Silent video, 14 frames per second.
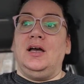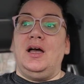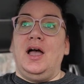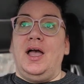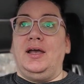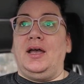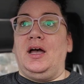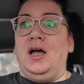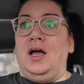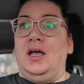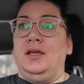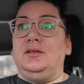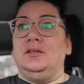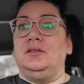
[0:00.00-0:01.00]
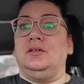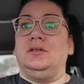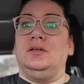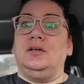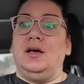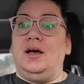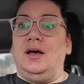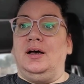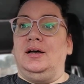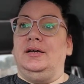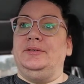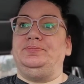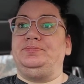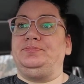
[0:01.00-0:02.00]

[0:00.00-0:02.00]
I got, uh,